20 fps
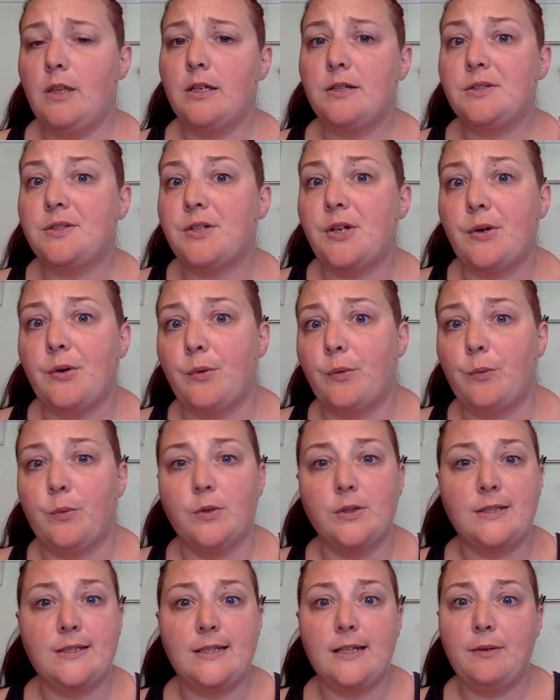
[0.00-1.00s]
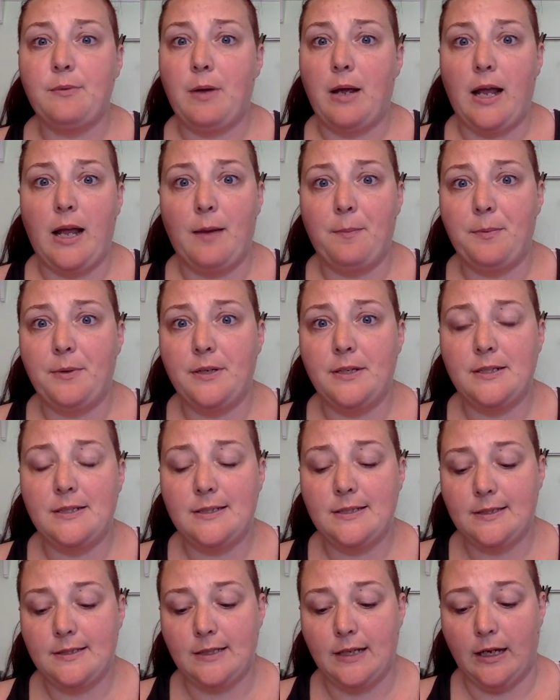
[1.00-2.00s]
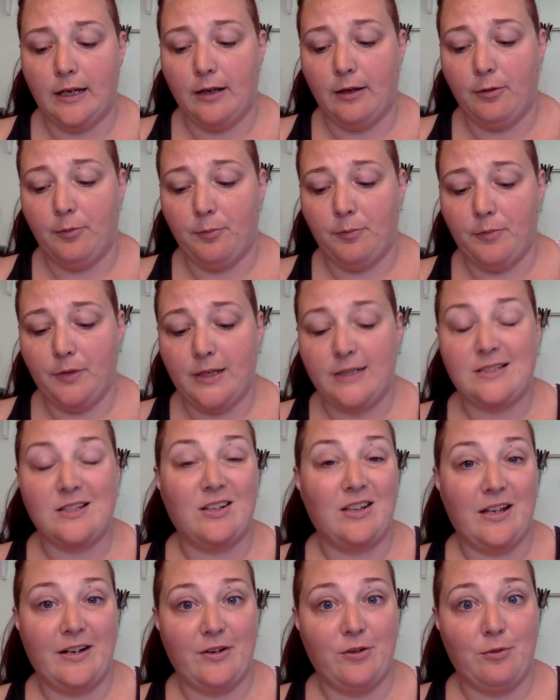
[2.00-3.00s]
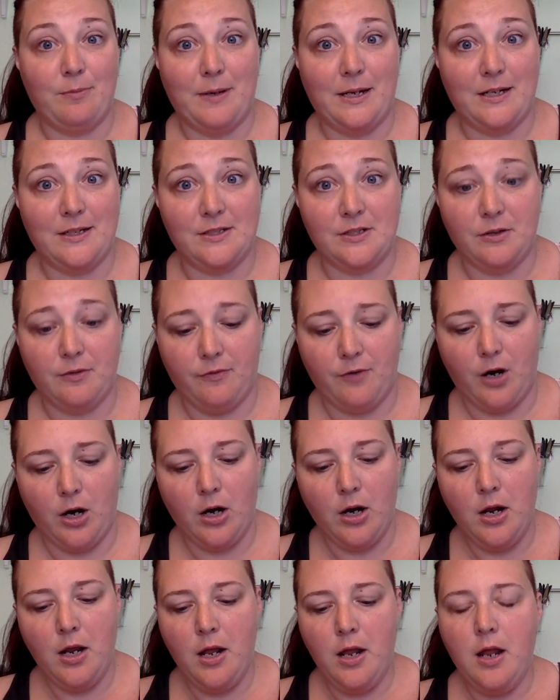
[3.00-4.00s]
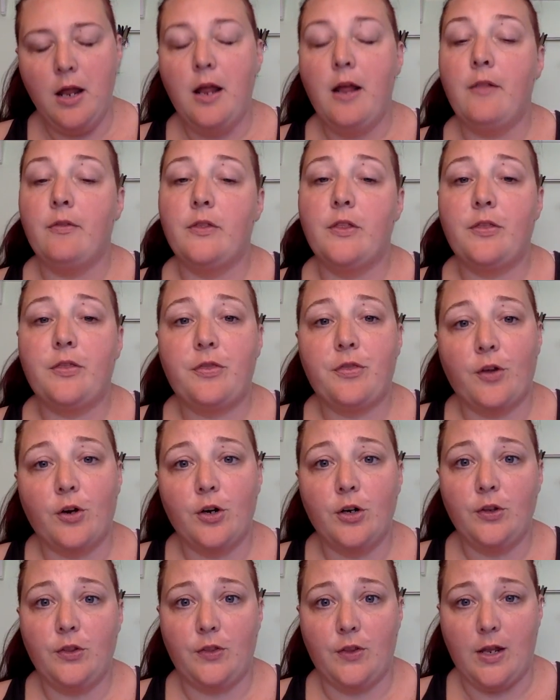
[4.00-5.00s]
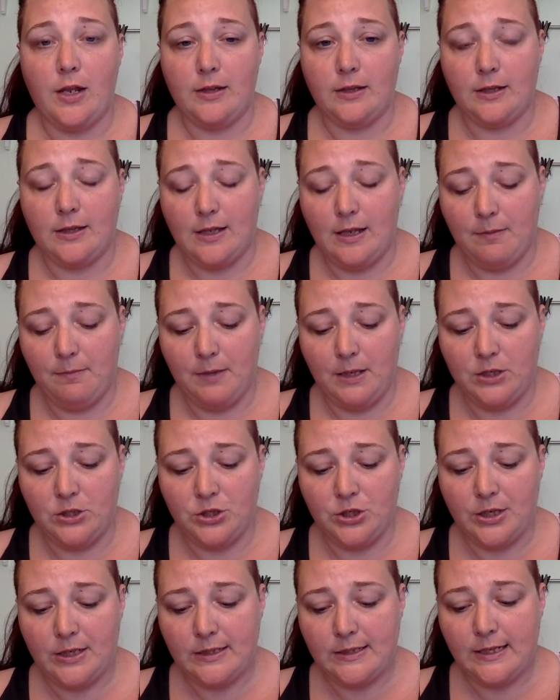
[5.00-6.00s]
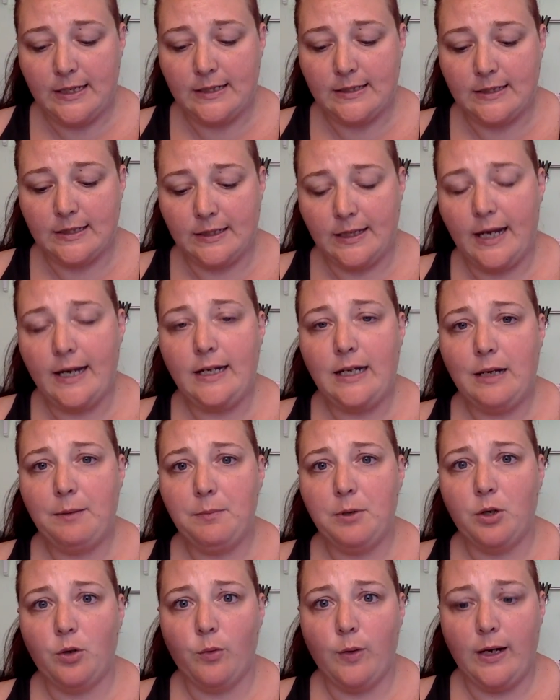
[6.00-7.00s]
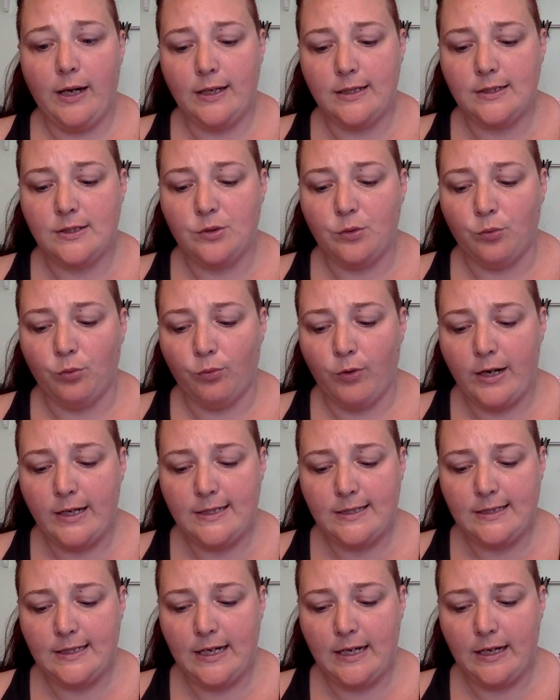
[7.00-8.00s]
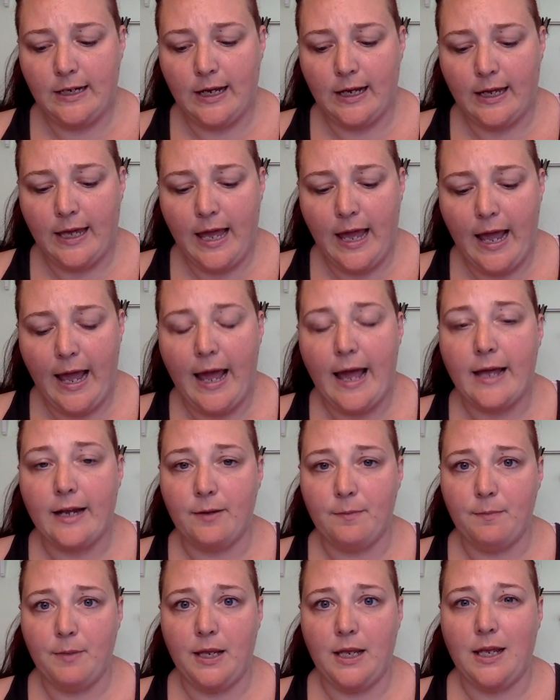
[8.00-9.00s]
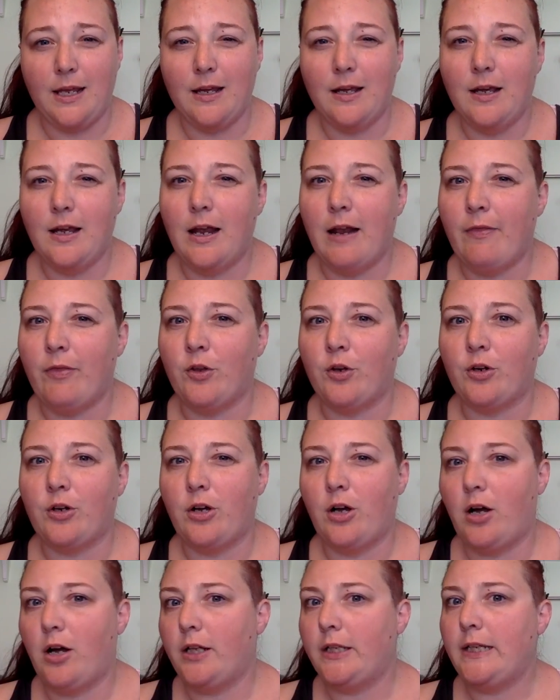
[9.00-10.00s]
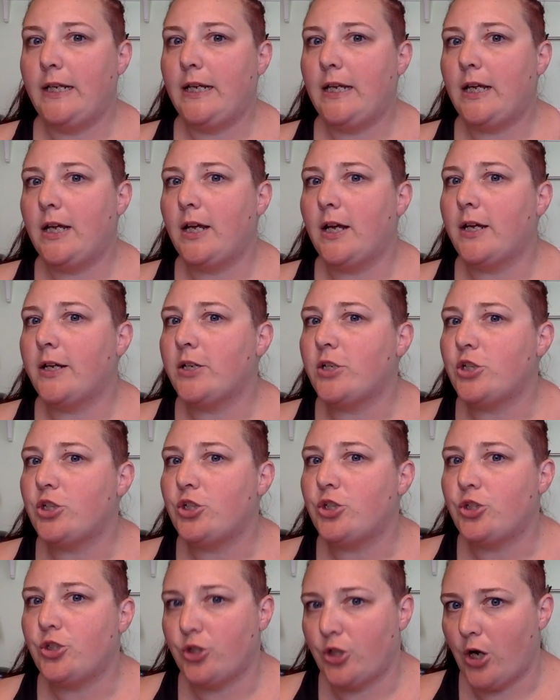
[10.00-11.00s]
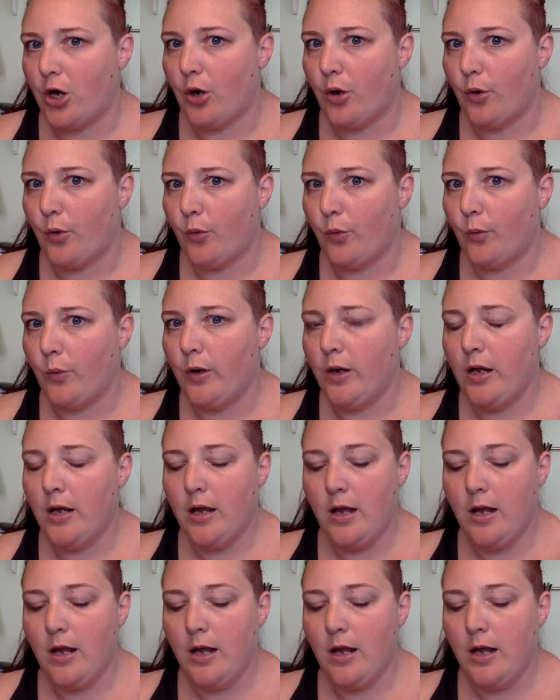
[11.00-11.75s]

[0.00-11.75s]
So we'll see what happens. That's all I know about it so far. The third thing that they mentioned is Lightning McQueen's Racing Academy, and they're calling it a show.